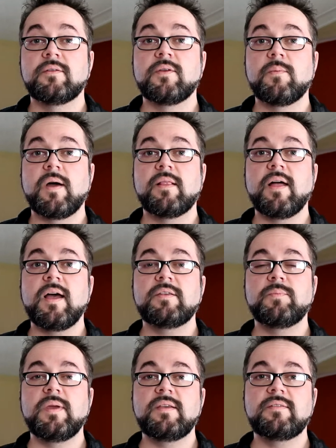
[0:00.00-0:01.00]
So my
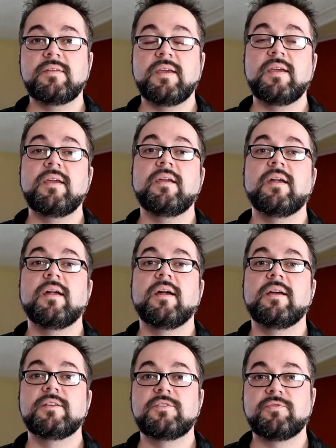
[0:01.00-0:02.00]
last PC
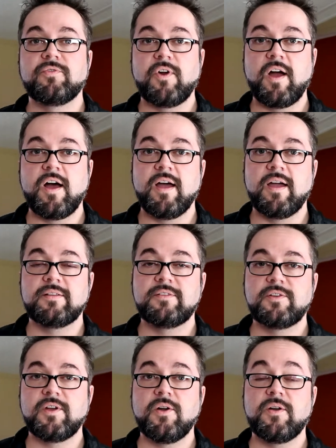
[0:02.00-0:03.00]
is fried,
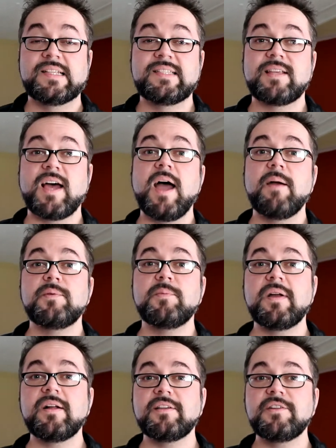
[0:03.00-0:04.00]
so it's time to
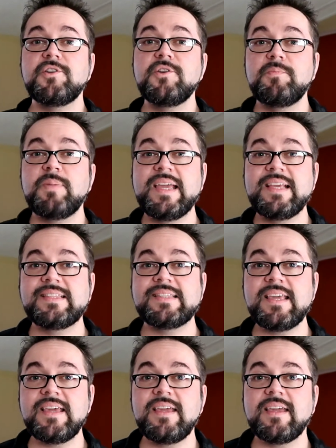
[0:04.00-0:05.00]
build a new
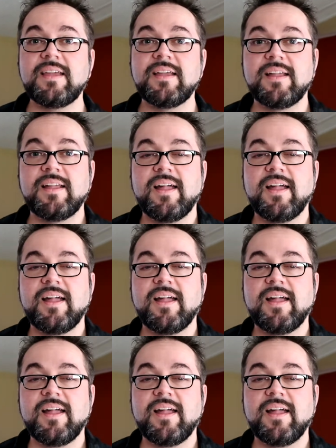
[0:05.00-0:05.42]
PC.